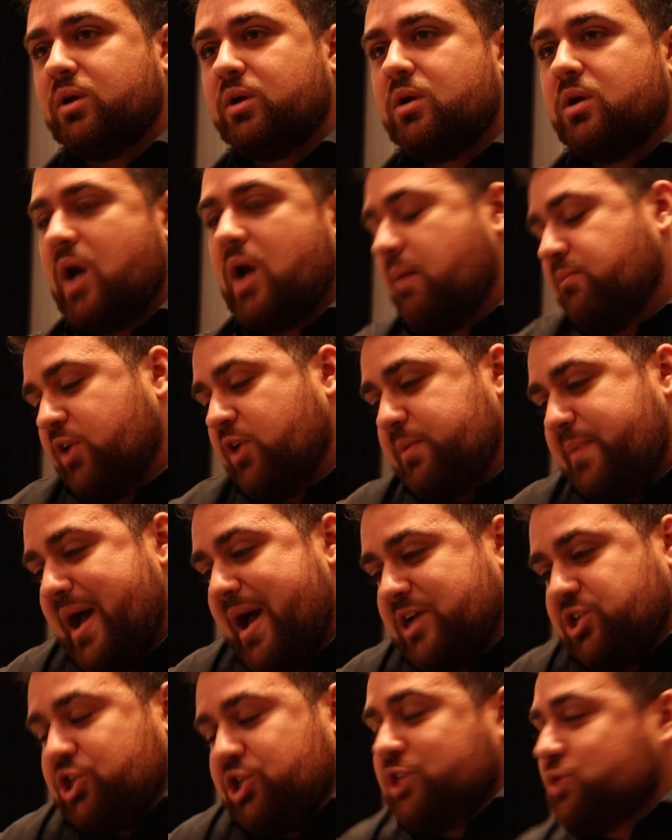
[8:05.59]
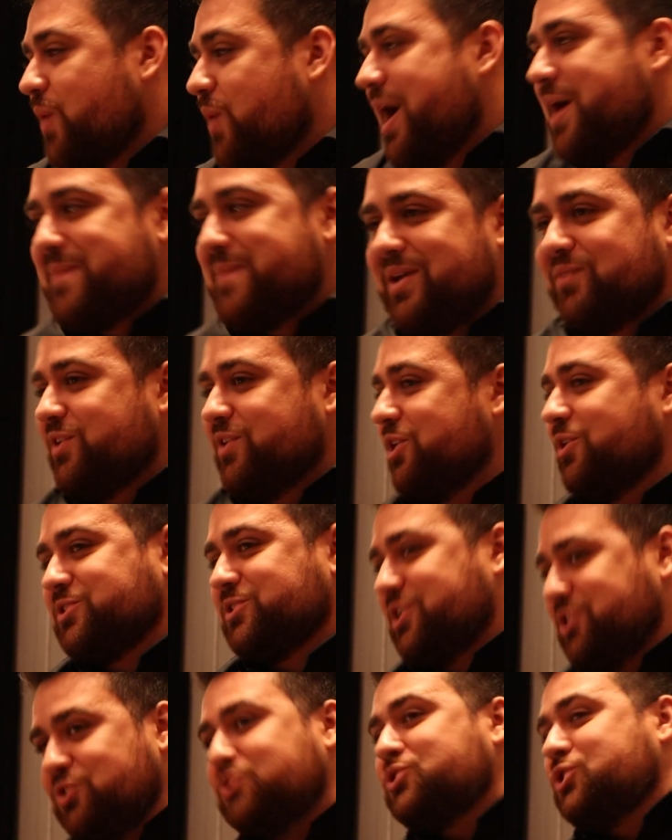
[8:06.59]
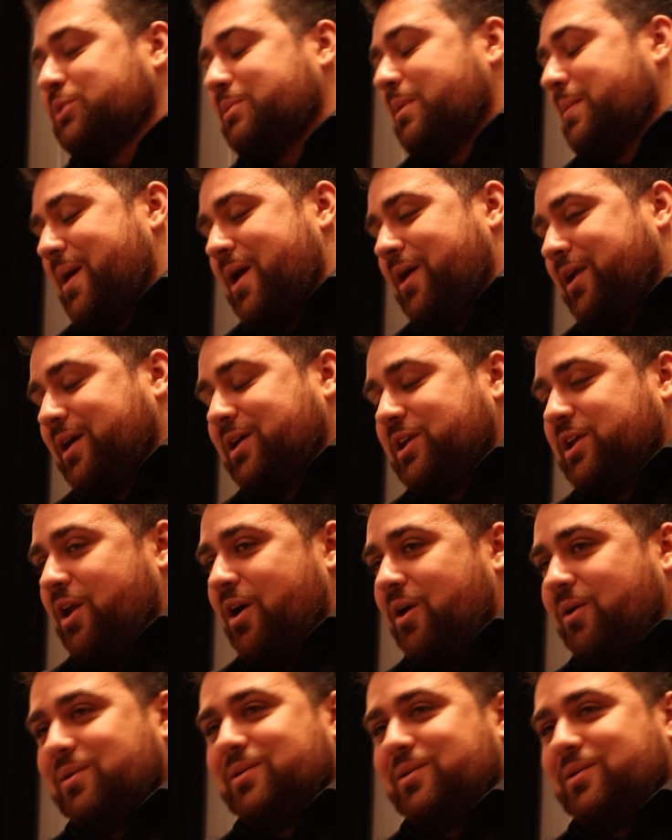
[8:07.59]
I'm very passionate, that's why I make videos on YouTube about it, you know?